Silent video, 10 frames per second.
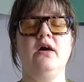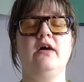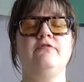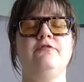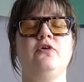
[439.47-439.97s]

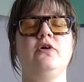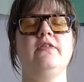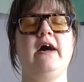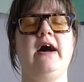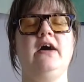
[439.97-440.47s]
And for
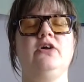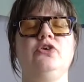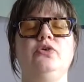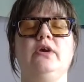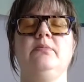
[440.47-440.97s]
that,
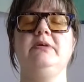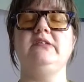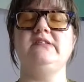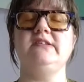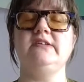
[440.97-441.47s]
you can be
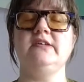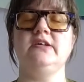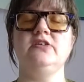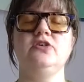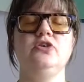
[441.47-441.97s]

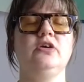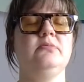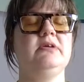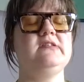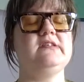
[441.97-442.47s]
seated, you can
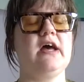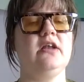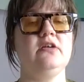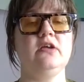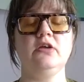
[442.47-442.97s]
be
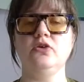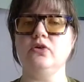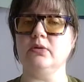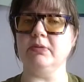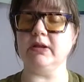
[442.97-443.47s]
standing, you
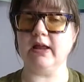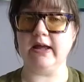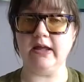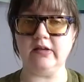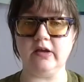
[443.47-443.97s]
can be
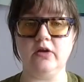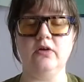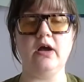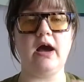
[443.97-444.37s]
lying down.